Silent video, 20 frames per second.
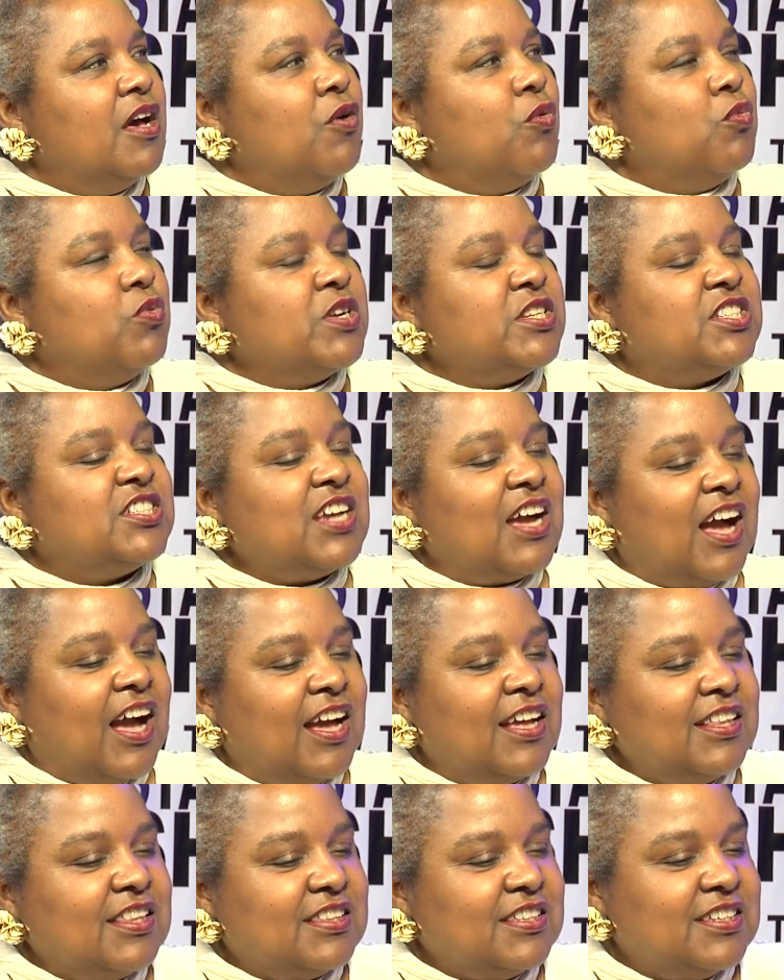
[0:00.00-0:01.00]
which
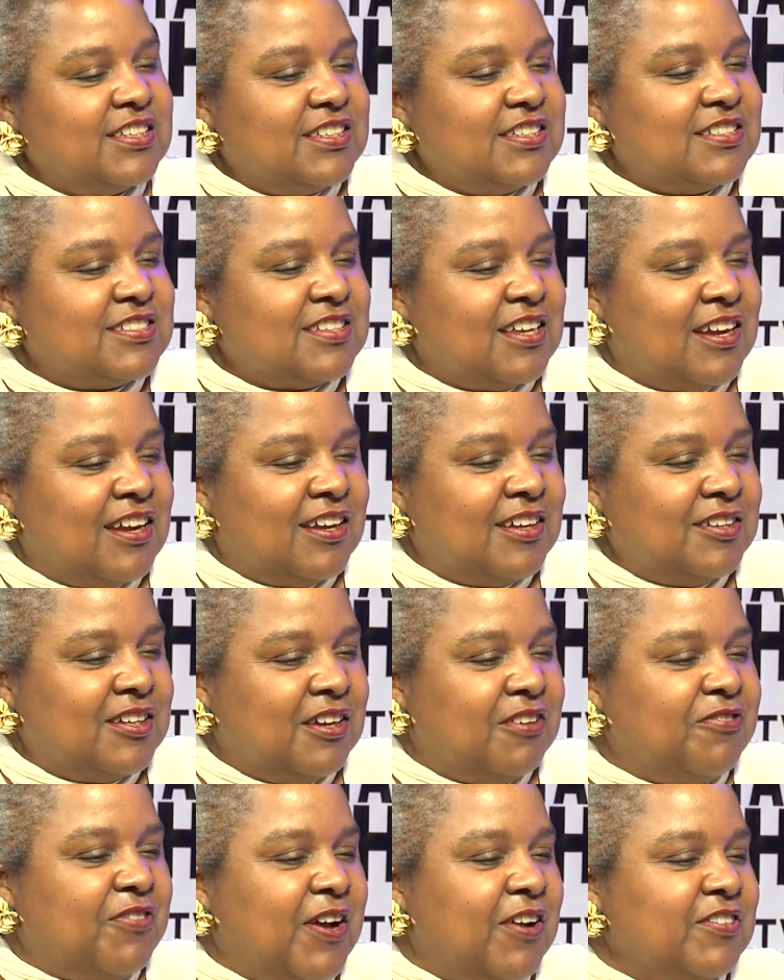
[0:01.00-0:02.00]
I think is a
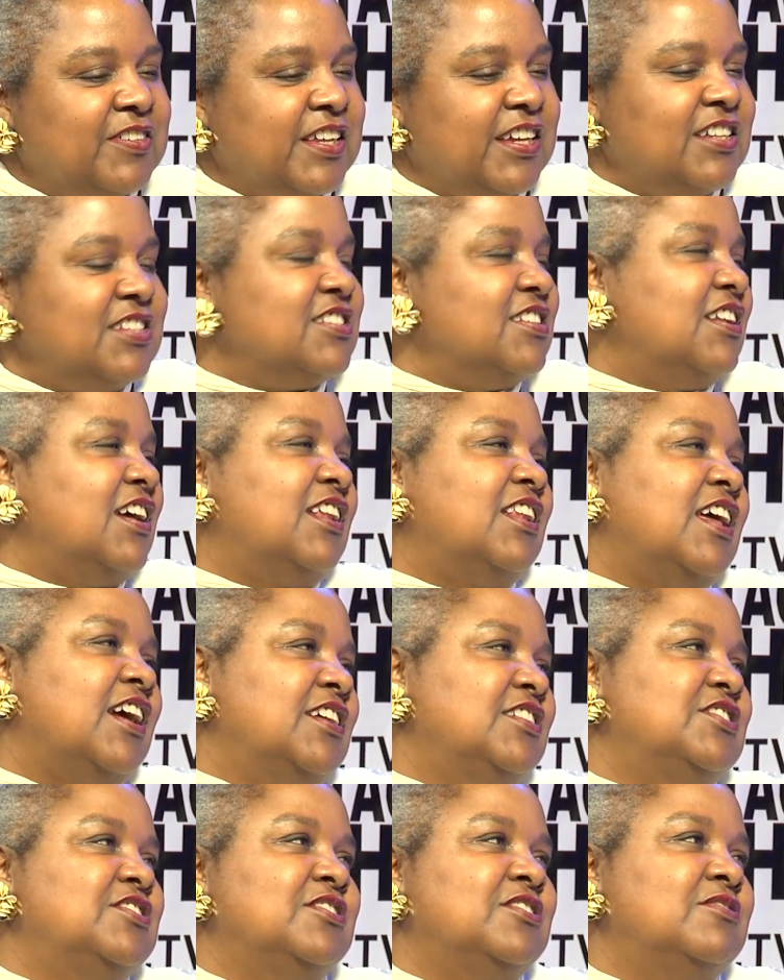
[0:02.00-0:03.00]
foundation I
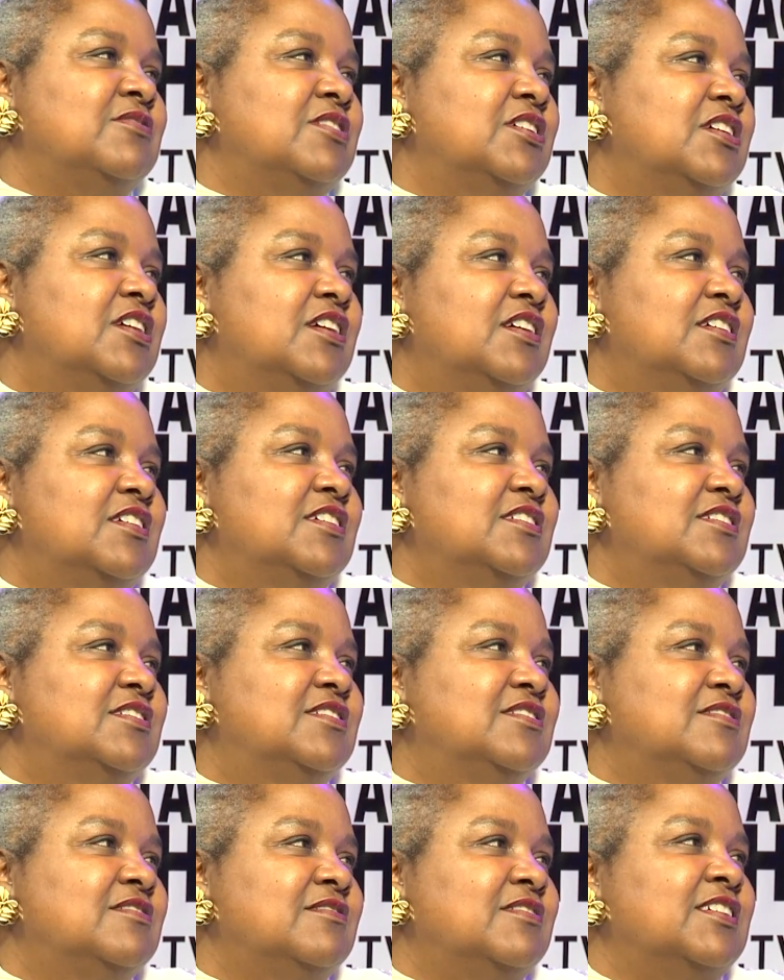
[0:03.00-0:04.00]
like to
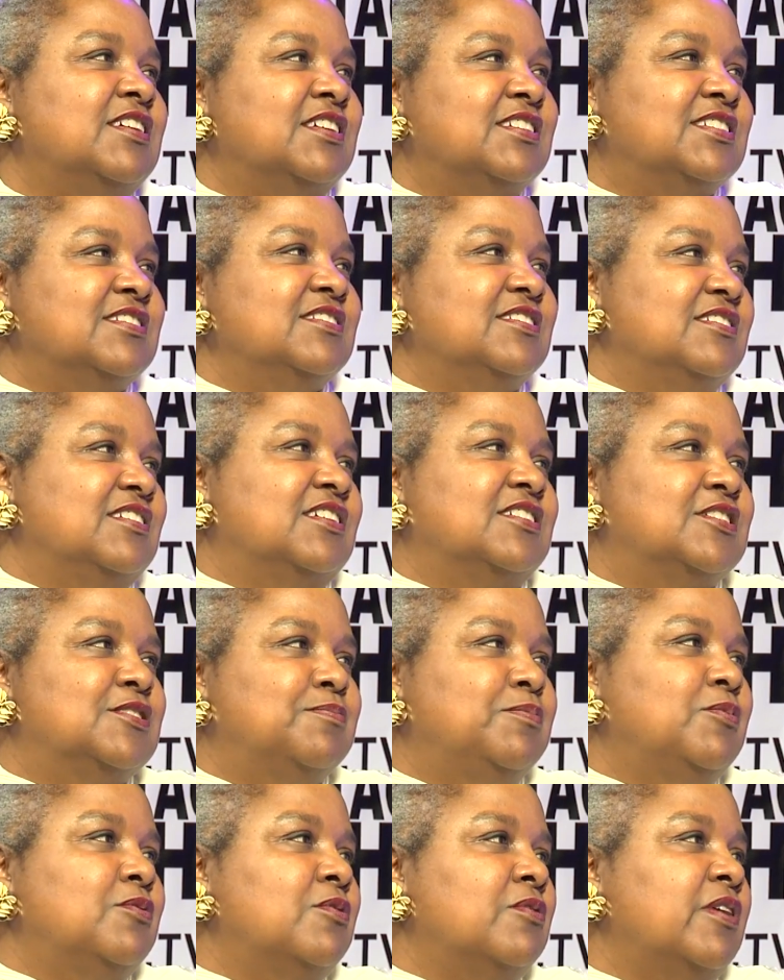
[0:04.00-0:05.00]

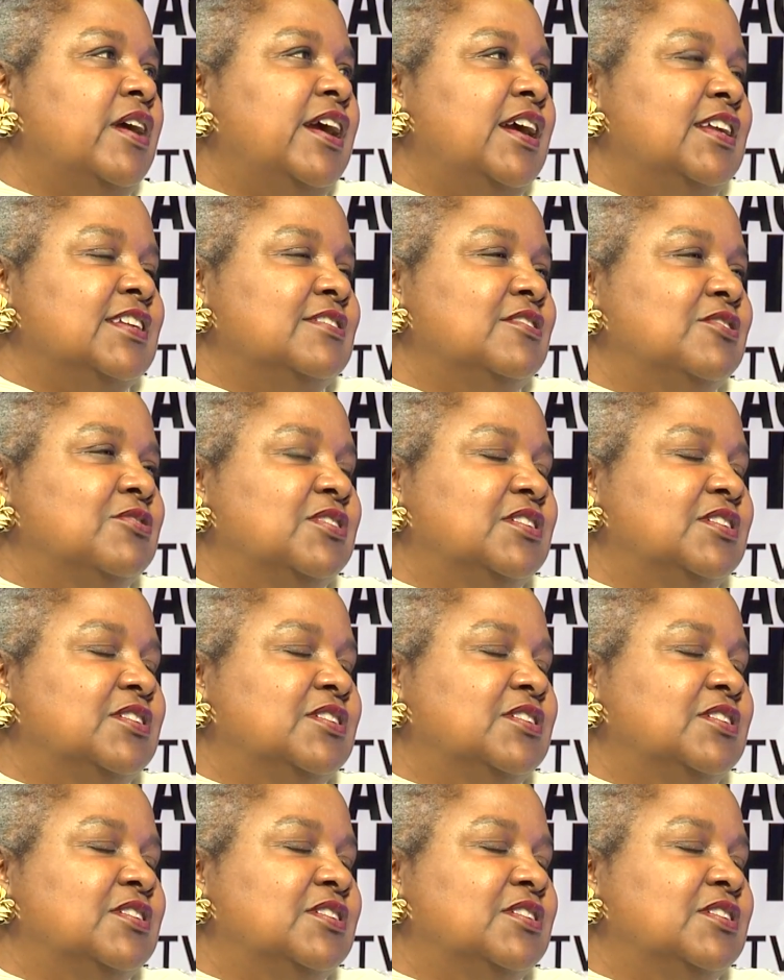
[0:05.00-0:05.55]
explore and